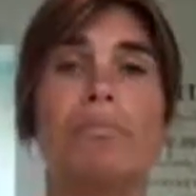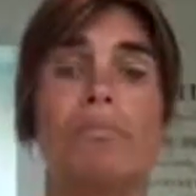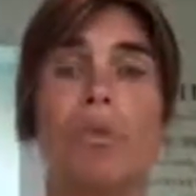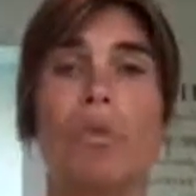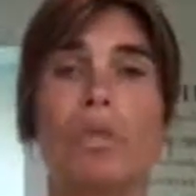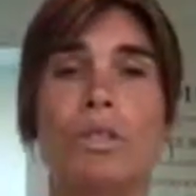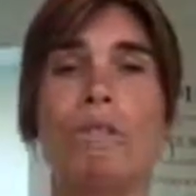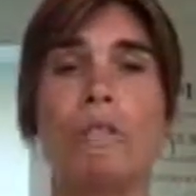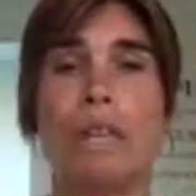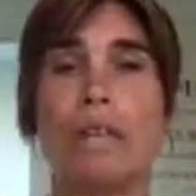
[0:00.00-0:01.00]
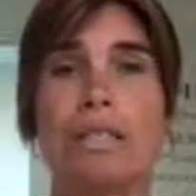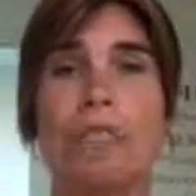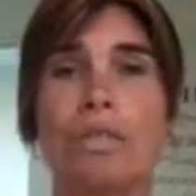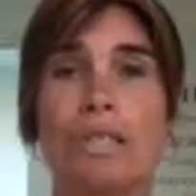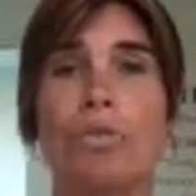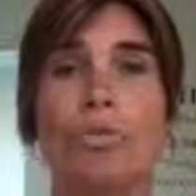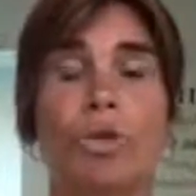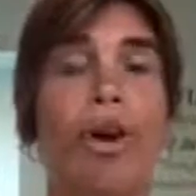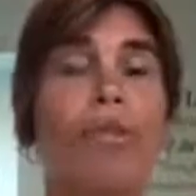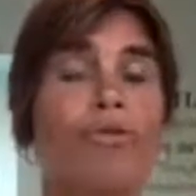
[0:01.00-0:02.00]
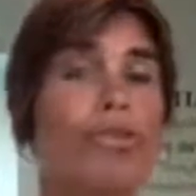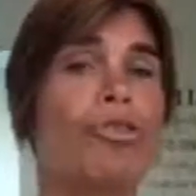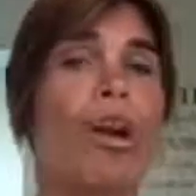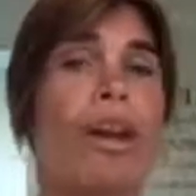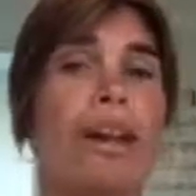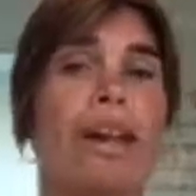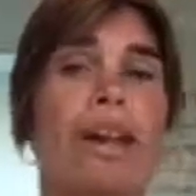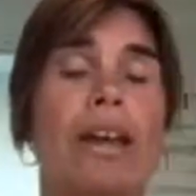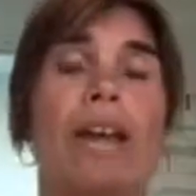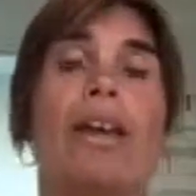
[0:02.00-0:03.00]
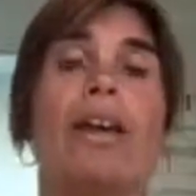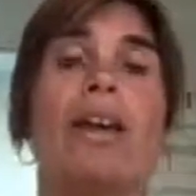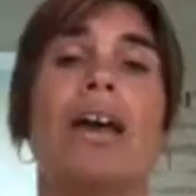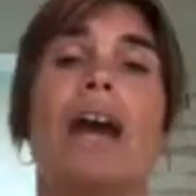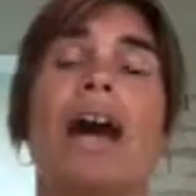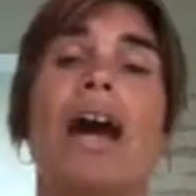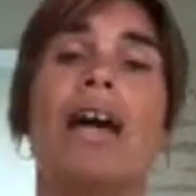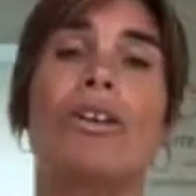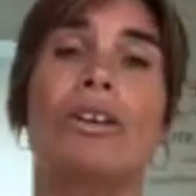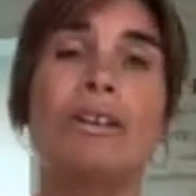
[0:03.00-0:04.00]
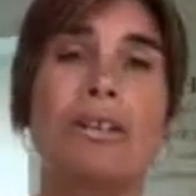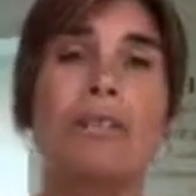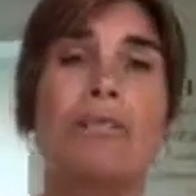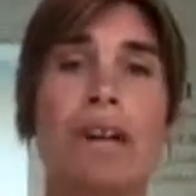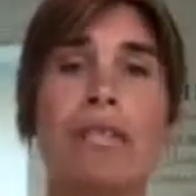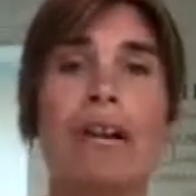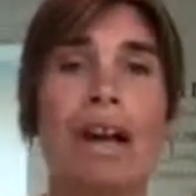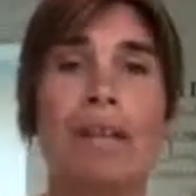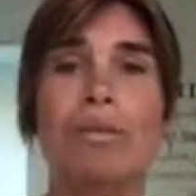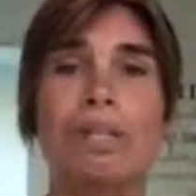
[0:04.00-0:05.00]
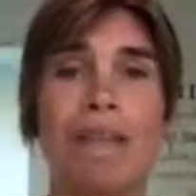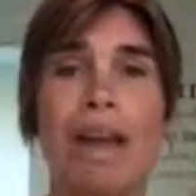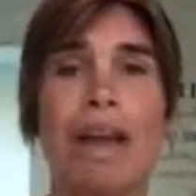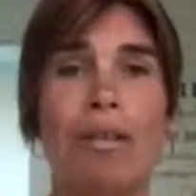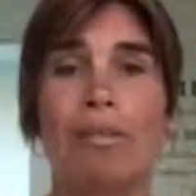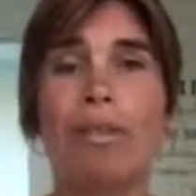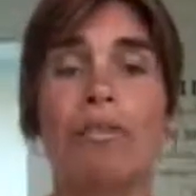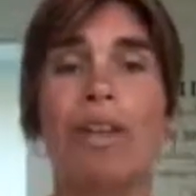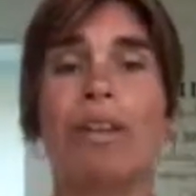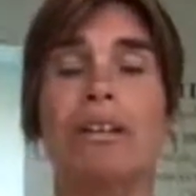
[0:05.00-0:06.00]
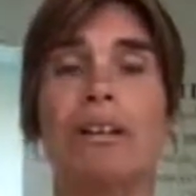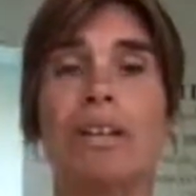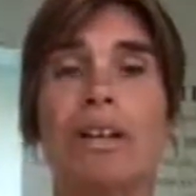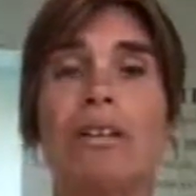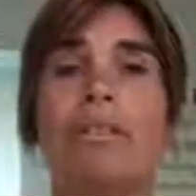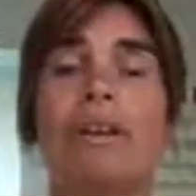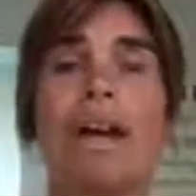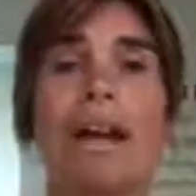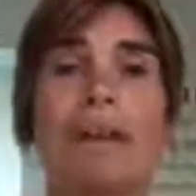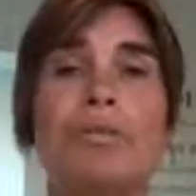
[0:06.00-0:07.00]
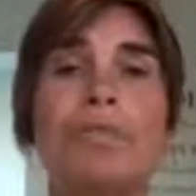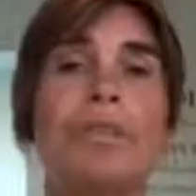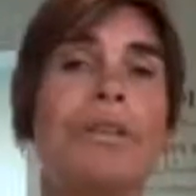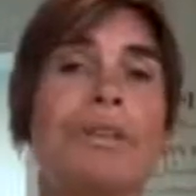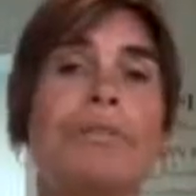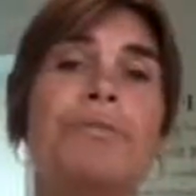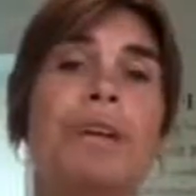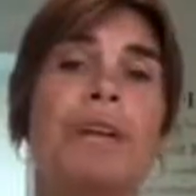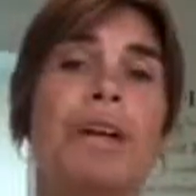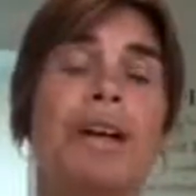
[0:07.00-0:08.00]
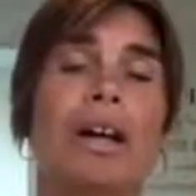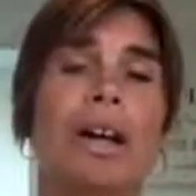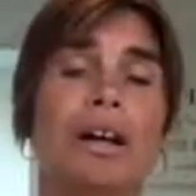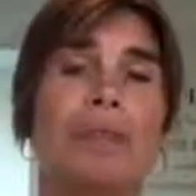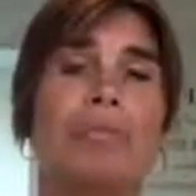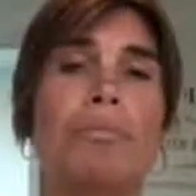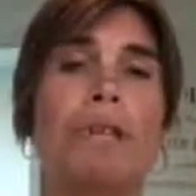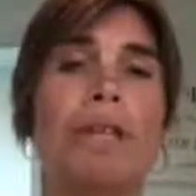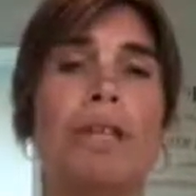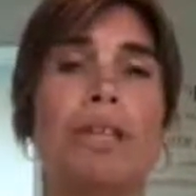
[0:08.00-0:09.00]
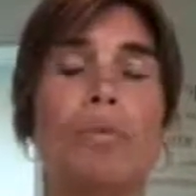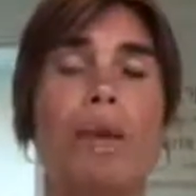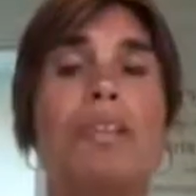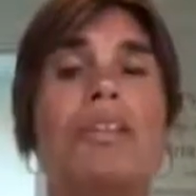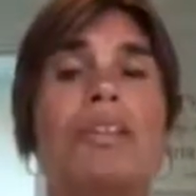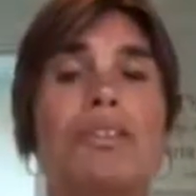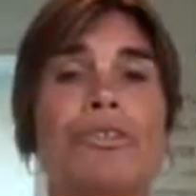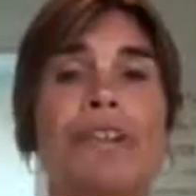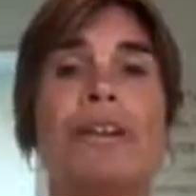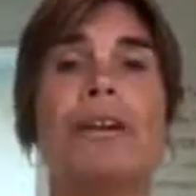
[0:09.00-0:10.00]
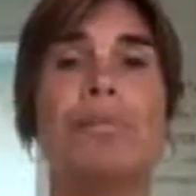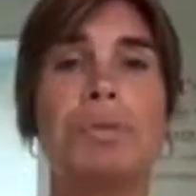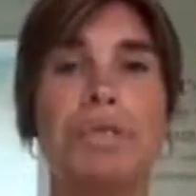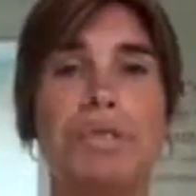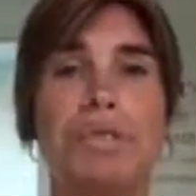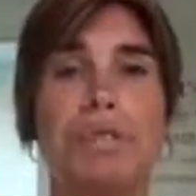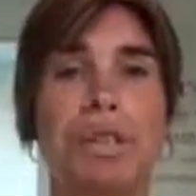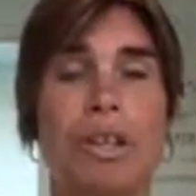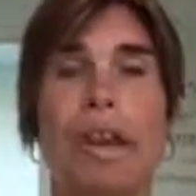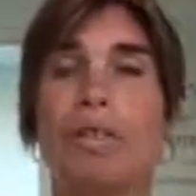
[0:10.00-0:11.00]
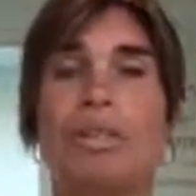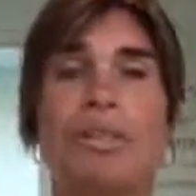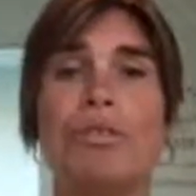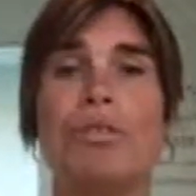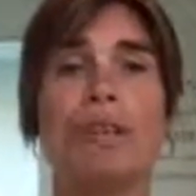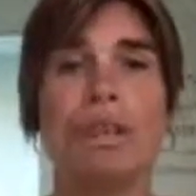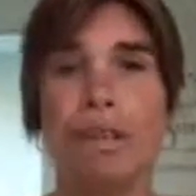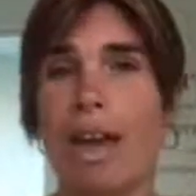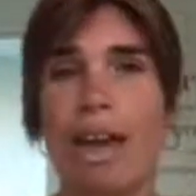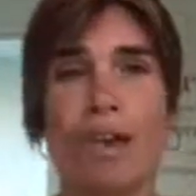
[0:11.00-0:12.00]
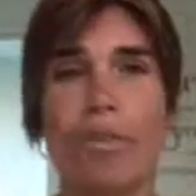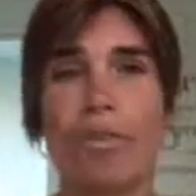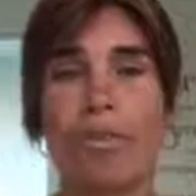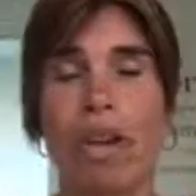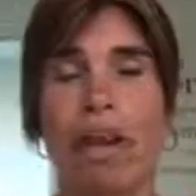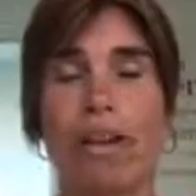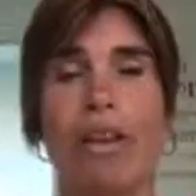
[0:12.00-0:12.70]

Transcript: was as a result of trying. And I didn't know how to get out of it. You know, how do you, when you're in that position, how do you get out of that?